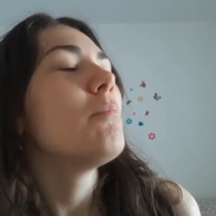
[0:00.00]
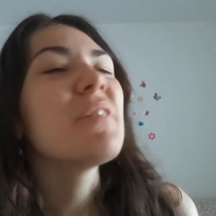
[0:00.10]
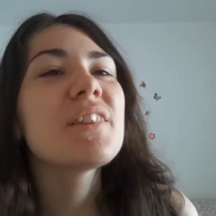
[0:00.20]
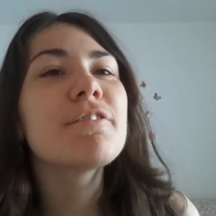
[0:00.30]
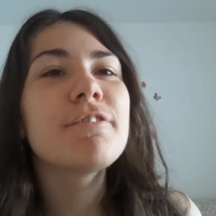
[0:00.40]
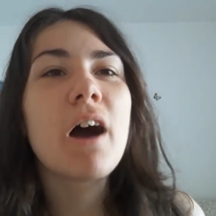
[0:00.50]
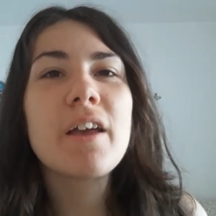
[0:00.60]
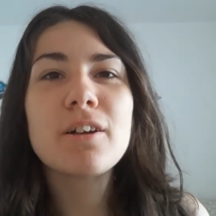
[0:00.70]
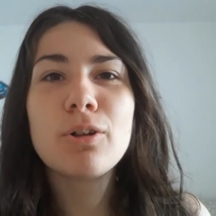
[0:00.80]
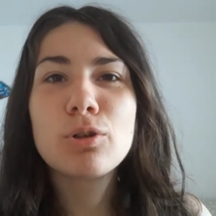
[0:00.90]

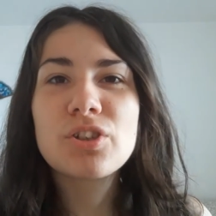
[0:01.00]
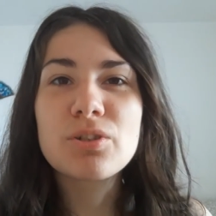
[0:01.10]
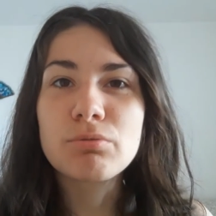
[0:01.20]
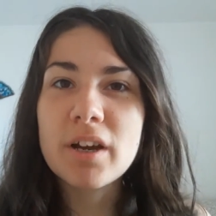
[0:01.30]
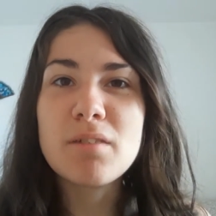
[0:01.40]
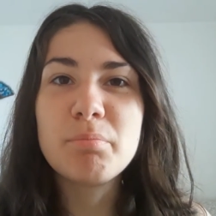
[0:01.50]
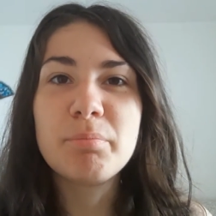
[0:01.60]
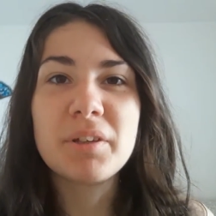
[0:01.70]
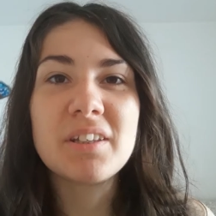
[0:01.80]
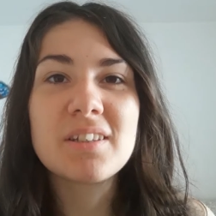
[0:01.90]
pedophiles,
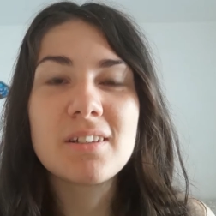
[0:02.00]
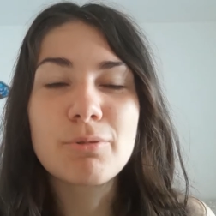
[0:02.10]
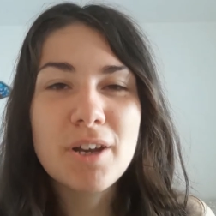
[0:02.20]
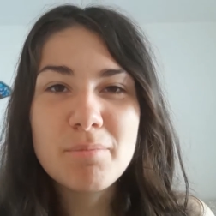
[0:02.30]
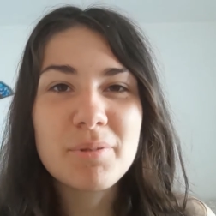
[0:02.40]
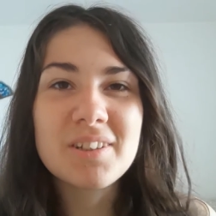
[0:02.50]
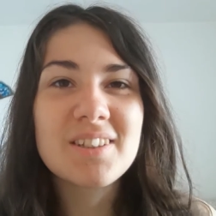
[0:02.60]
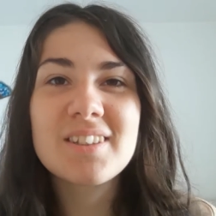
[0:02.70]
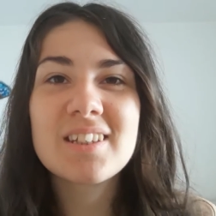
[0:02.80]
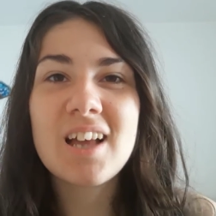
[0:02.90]
rapists,
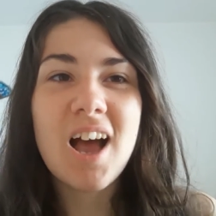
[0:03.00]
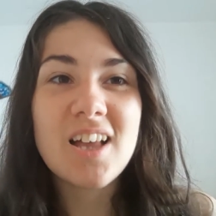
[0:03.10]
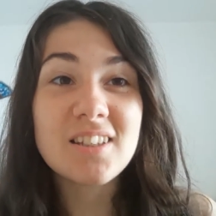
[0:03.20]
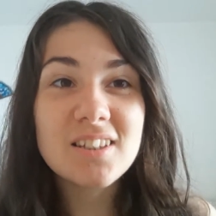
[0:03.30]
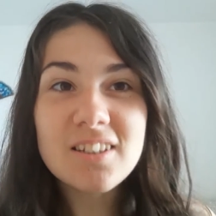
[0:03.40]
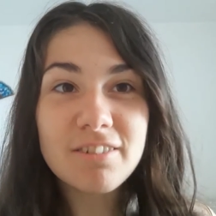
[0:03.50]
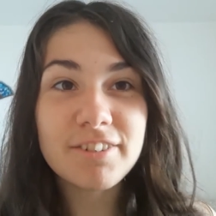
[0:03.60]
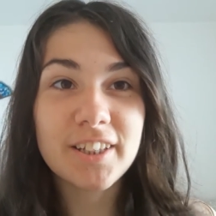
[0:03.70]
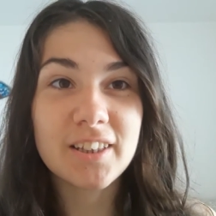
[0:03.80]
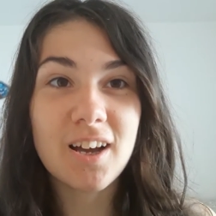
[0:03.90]
rapists, and
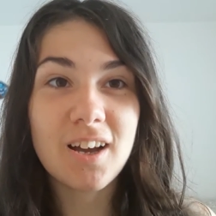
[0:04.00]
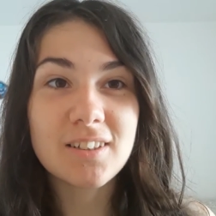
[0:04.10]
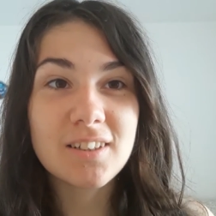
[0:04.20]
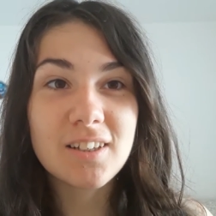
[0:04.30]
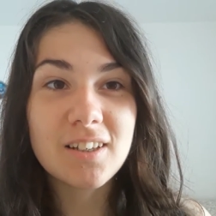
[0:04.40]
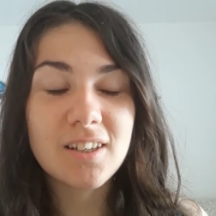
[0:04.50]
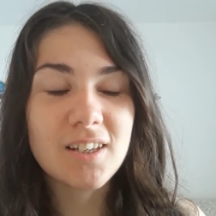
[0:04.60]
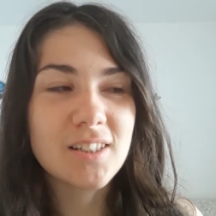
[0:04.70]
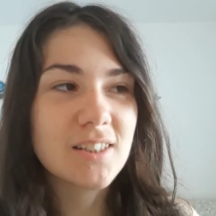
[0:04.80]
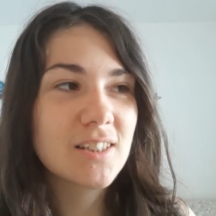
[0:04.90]
stuff like that.
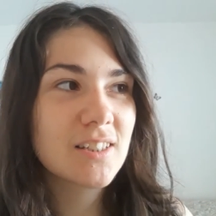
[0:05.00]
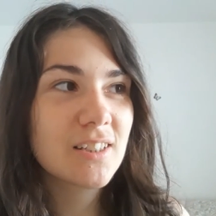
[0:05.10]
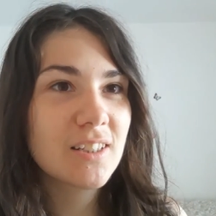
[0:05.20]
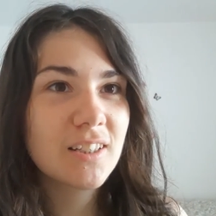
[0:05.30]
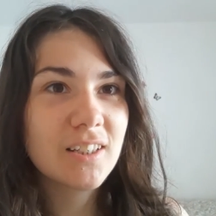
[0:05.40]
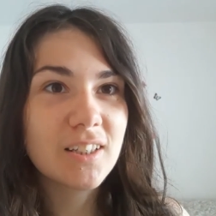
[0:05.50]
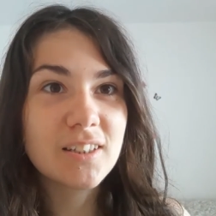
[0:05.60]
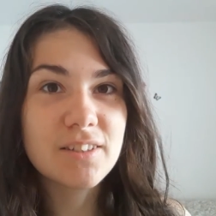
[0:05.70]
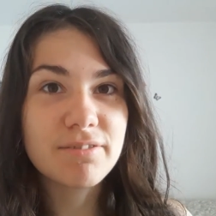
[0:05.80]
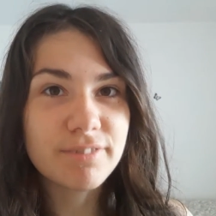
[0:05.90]
It's
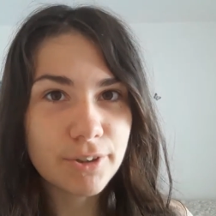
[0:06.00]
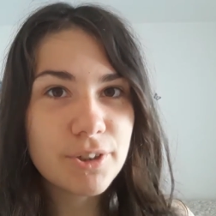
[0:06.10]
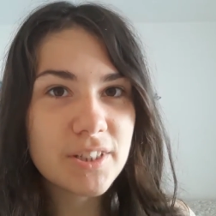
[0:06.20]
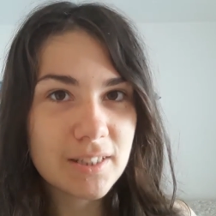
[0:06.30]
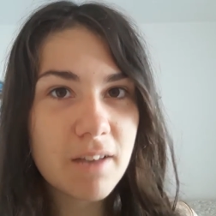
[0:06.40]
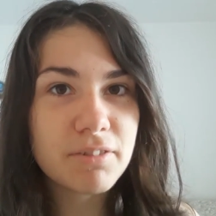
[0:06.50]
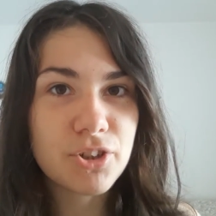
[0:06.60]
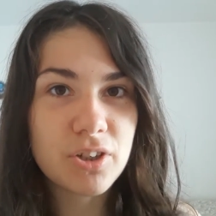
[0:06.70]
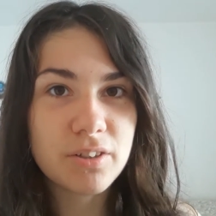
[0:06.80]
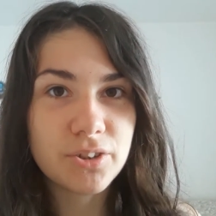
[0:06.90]
it's a very
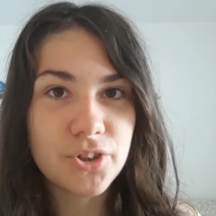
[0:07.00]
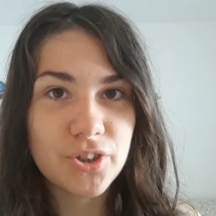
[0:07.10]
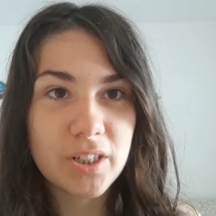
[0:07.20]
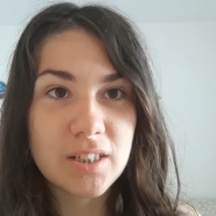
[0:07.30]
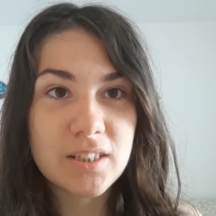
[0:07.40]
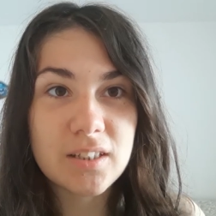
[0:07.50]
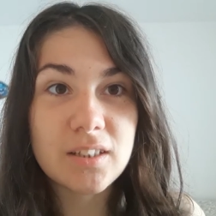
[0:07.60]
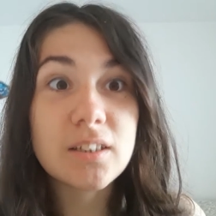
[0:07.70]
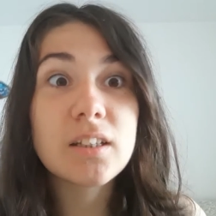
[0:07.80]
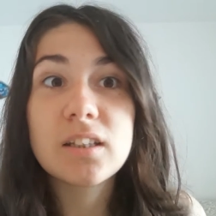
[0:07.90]
savage energy. It's
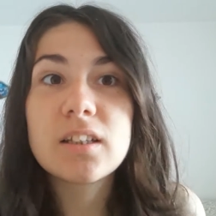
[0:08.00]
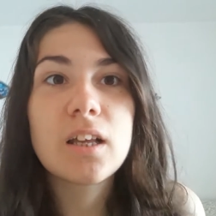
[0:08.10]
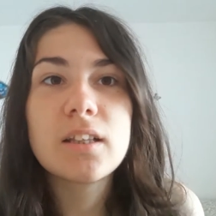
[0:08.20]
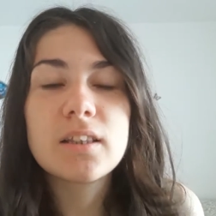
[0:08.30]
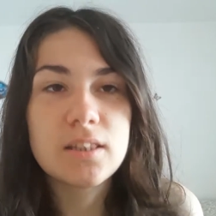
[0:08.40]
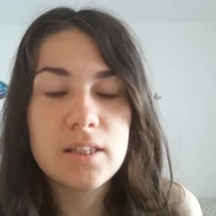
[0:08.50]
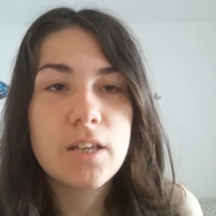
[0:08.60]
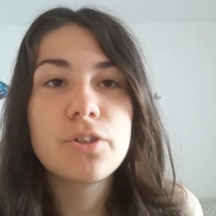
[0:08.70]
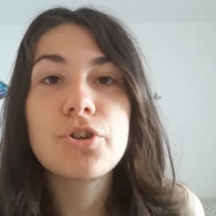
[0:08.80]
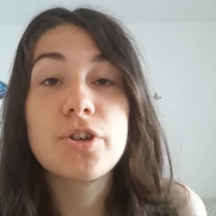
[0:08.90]
the
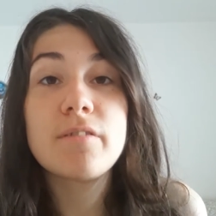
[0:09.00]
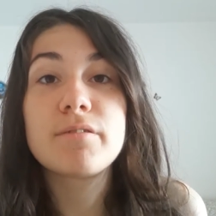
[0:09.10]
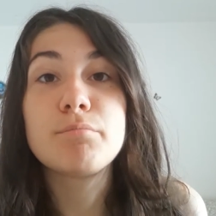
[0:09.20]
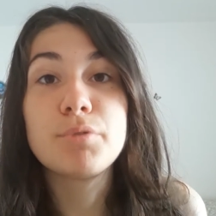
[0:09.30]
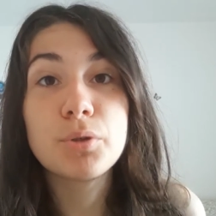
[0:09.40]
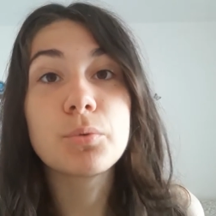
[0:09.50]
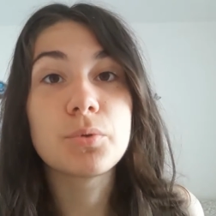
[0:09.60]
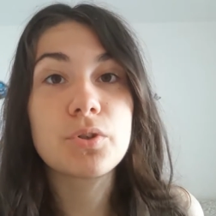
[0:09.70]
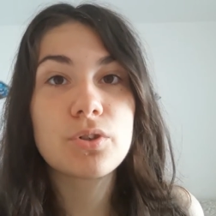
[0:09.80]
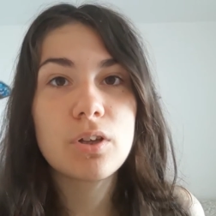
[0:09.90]
energy of
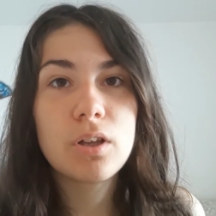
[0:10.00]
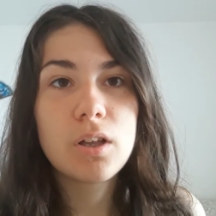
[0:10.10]
abuse,